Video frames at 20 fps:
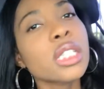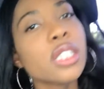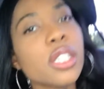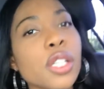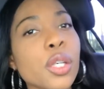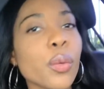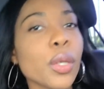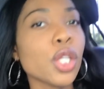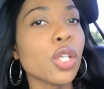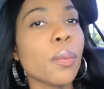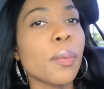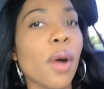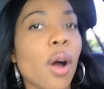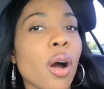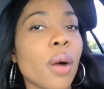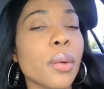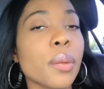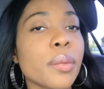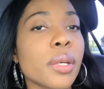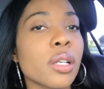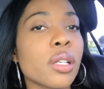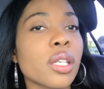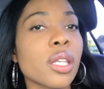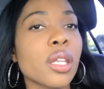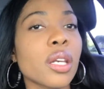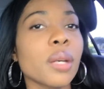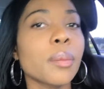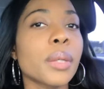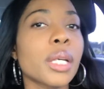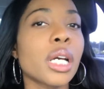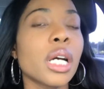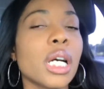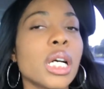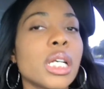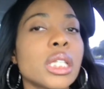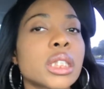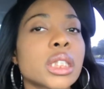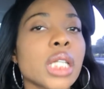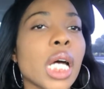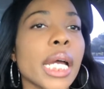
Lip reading: is there any way you can put almond milk in there, because